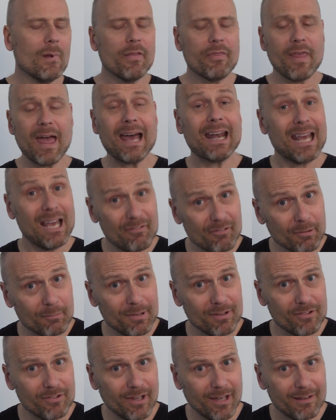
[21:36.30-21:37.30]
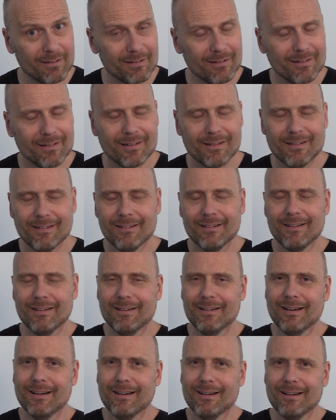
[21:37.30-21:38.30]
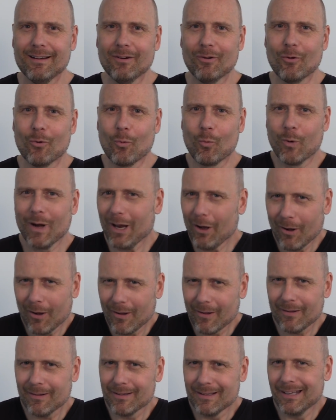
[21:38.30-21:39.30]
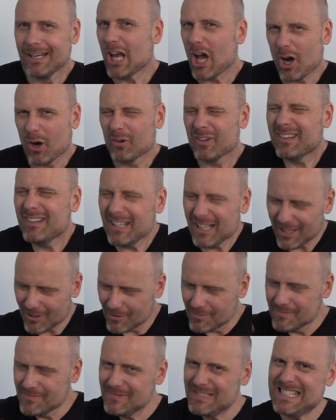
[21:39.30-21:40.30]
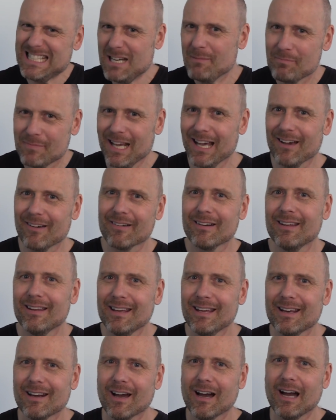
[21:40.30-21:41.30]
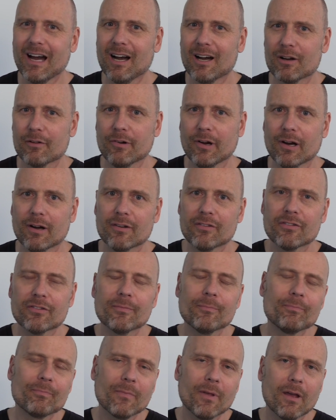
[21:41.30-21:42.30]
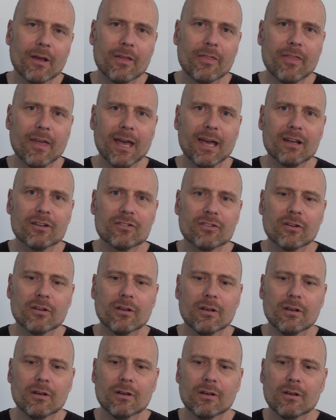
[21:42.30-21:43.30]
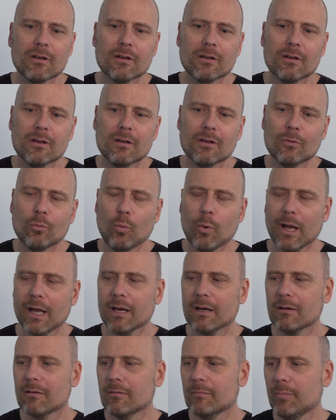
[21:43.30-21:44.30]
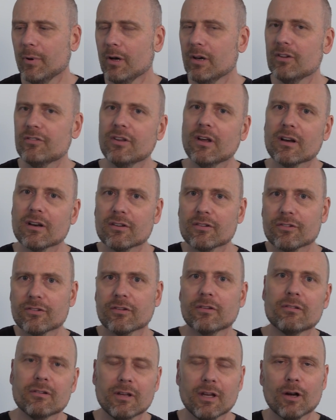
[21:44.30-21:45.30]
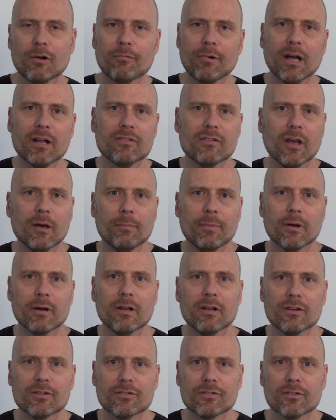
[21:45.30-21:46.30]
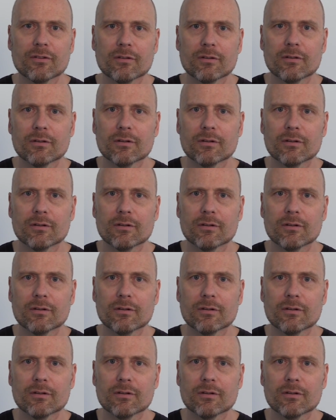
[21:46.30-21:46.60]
that having been said, we all know, deep down in our heart of hearts, that when Bernie Sanders, rides up on his